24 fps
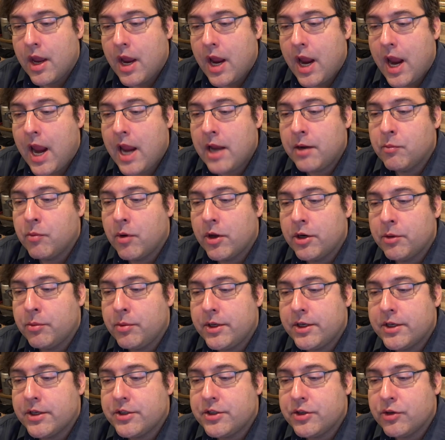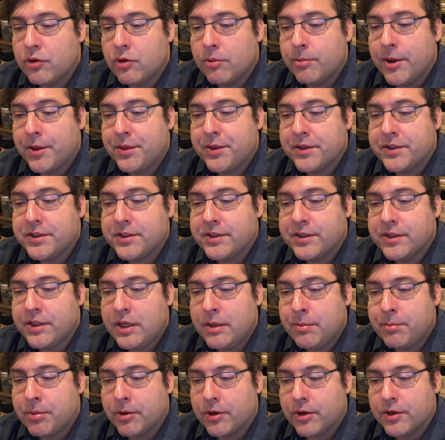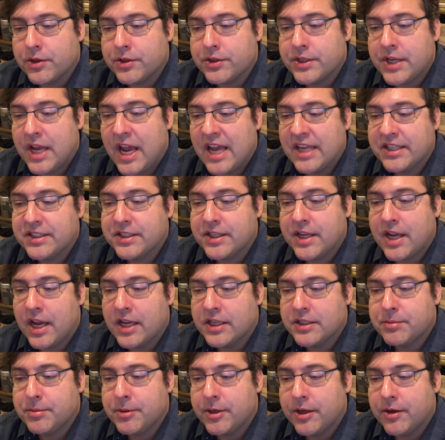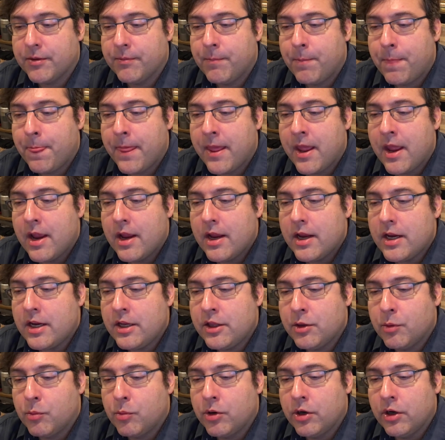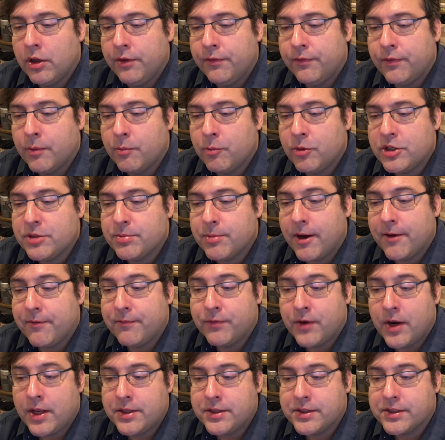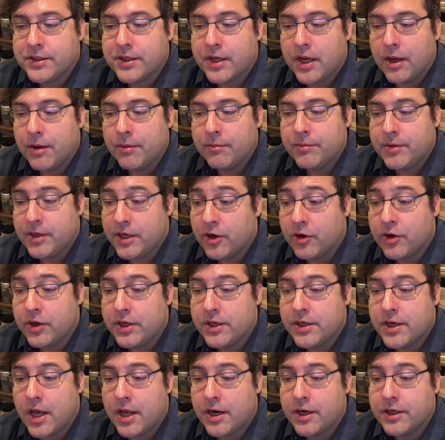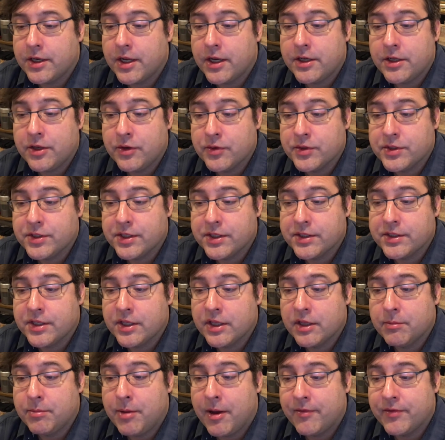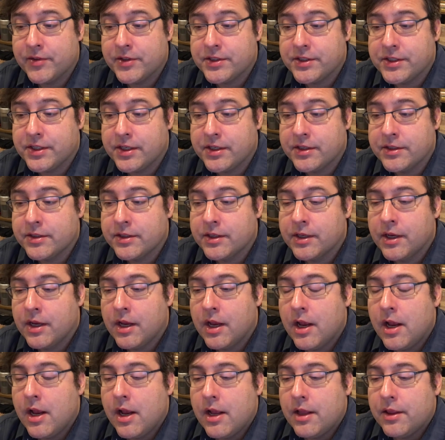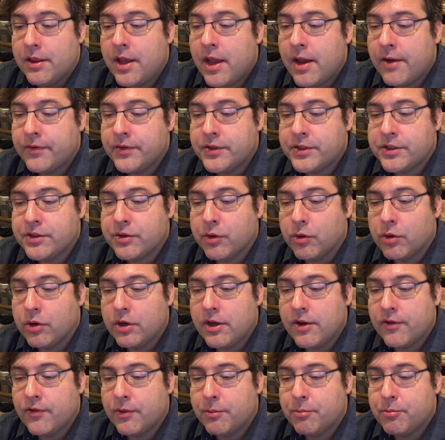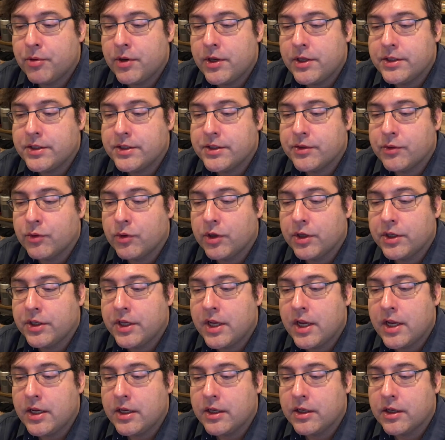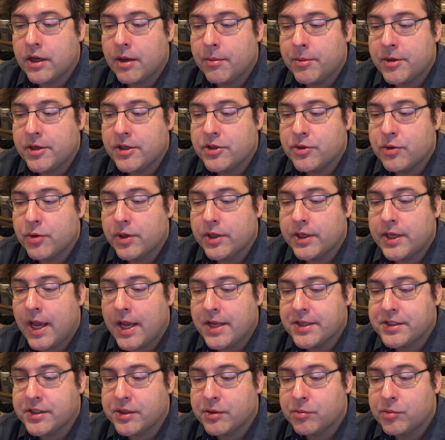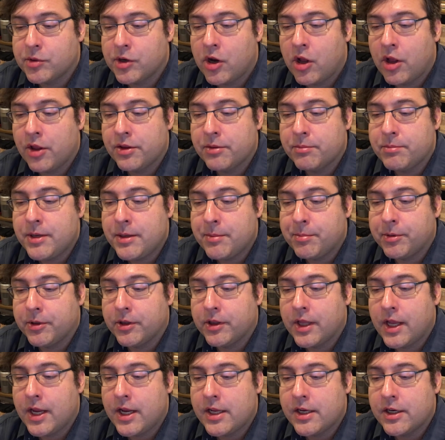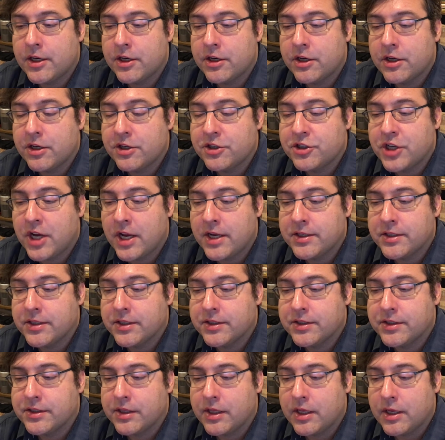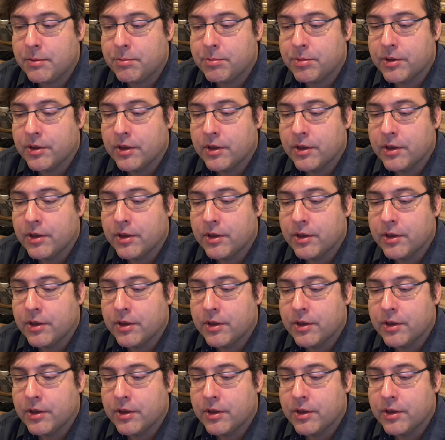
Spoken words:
And what are we to do about the sleepers? Asked Caspian. In the world from which my friends come, here he nodded at Eustace and the Pevensies, they have a story of a prince or a king coming to a castle where all the people lay in an enchanted sleep.